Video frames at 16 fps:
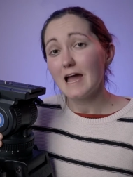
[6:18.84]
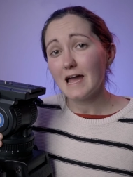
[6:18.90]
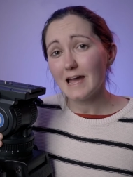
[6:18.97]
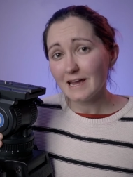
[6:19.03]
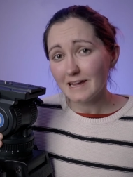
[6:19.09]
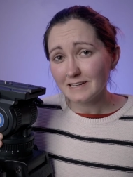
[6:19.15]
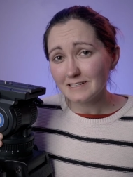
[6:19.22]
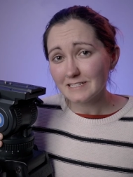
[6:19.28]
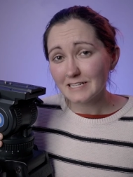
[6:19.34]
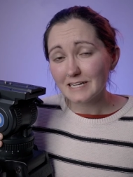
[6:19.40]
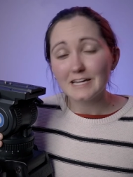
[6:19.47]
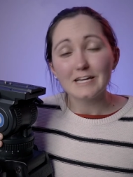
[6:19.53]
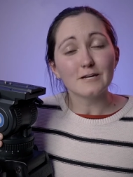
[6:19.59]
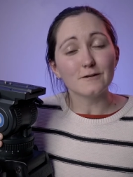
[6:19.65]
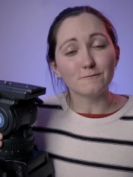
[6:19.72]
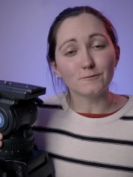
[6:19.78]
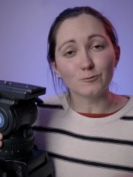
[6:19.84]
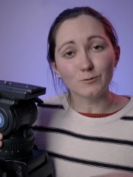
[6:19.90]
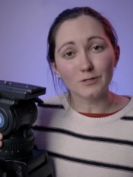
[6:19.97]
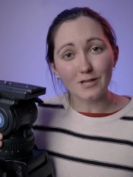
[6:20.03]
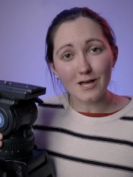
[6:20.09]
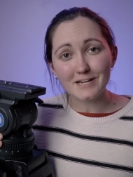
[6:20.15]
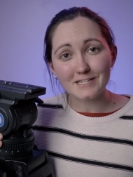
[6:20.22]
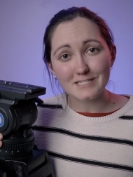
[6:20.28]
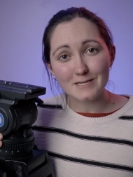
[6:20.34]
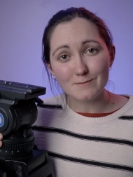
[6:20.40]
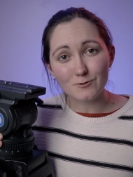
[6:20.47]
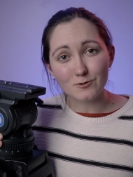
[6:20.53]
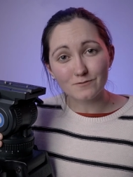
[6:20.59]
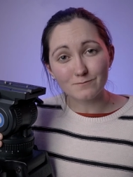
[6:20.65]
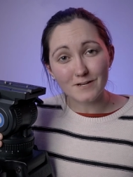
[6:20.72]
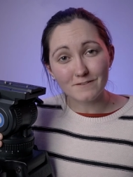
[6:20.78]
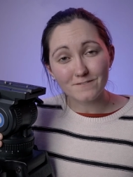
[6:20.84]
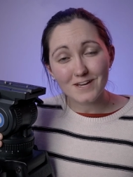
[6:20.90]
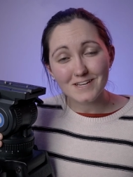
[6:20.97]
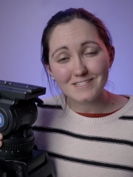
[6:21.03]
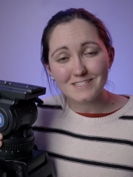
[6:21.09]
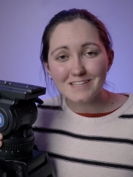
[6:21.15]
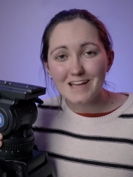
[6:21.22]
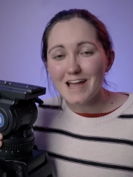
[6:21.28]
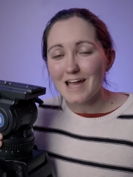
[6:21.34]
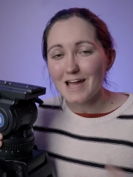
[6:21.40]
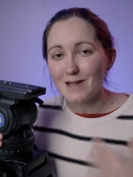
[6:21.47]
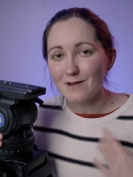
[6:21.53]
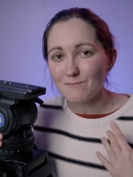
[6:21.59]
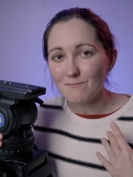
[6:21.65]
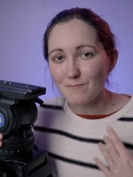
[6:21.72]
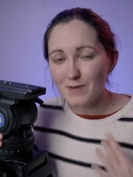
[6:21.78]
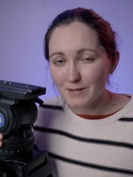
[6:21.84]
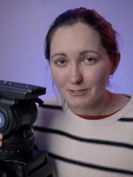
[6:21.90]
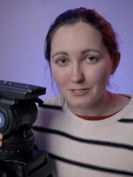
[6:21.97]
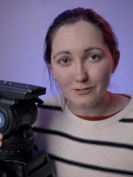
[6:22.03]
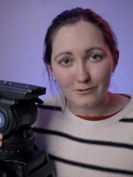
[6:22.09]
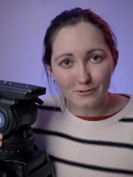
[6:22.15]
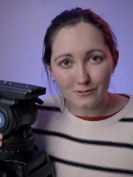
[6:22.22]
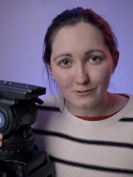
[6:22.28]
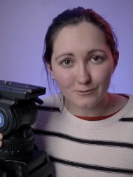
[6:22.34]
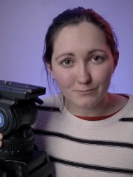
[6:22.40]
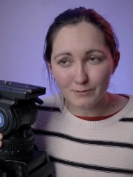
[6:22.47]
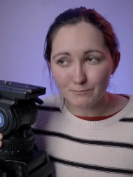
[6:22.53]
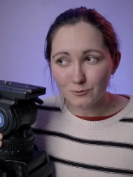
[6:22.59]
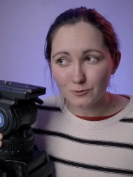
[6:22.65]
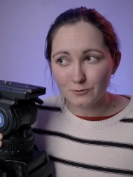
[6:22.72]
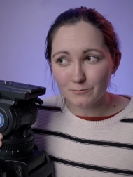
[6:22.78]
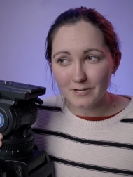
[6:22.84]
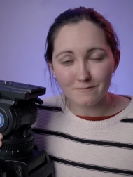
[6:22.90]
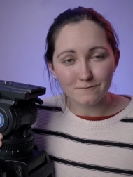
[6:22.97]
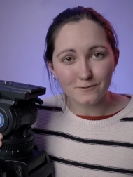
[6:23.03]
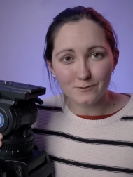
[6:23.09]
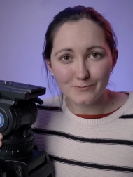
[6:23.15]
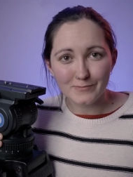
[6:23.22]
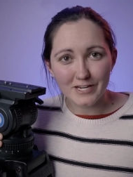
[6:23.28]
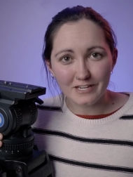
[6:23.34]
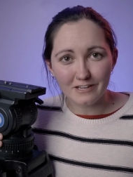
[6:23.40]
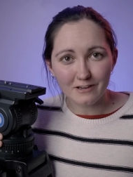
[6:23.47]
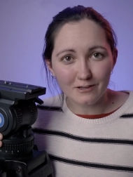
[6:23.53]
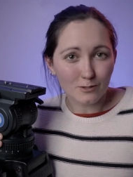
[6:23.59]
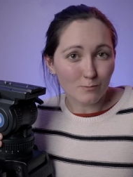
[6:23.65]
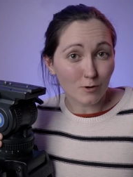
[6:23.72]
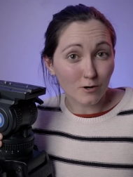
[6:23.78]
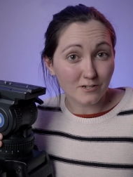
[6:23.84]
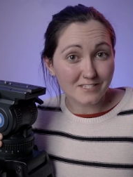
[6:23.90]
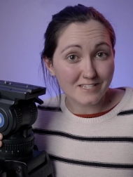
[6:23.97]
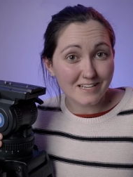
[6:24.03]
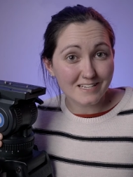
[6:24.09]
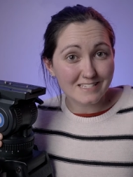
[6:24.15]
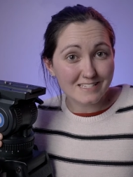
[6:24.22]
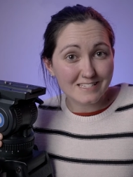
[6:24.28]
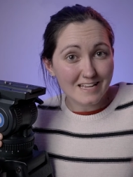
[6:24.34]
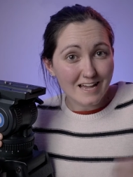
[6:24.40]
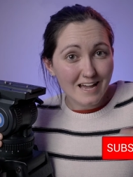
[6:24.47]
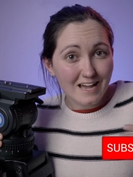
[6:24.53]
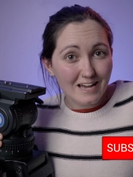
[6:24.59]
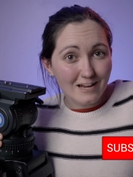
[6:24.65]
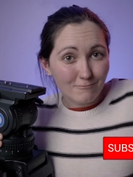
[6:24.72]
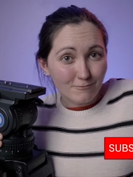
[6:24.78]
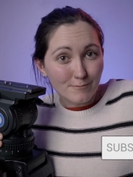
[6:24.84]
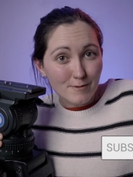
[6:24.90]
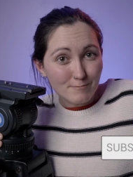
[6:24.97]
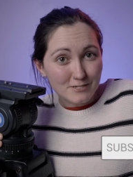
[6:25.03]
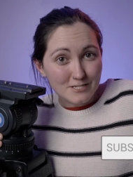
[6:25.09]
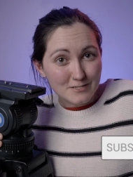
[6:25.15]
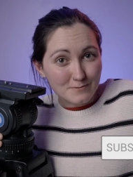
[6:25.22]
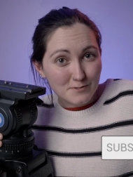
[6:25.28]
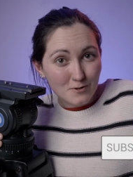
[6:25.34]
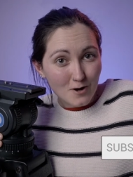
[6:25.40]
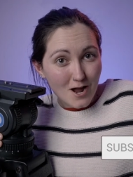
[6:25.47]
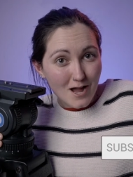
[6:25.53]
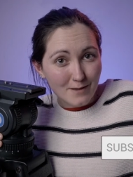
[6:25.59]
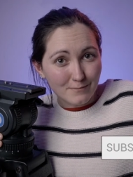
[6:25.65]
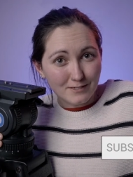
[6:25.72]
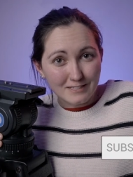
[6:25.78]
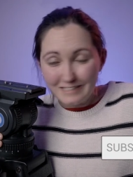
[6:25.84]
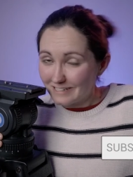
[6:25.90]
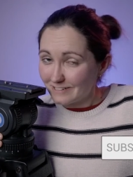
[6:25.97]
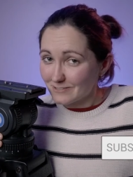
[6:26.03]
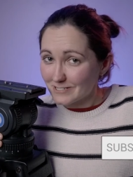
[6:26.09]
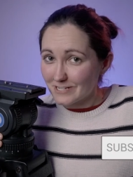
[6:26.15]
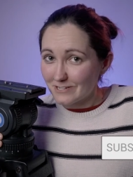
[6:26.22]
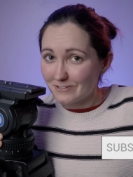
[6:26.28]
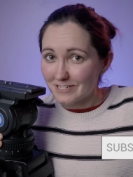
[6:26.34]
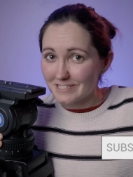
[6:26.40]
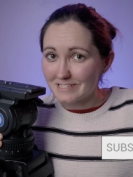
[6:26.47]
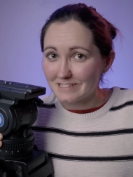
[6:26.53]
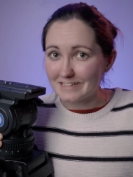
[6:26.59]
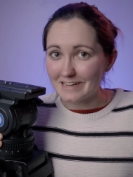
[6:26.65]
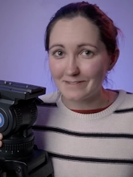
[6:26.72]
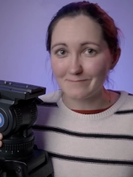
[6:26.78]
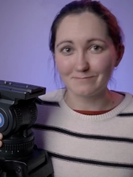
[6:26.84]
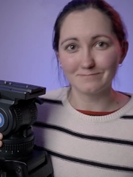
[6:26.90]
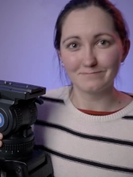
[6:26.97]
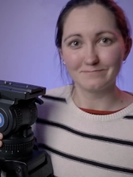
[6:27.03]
And if you would like to see more of my face and maybe learn a little bit more about filmmaking in the process, remember to subscribe, and I'll see you next Sunday.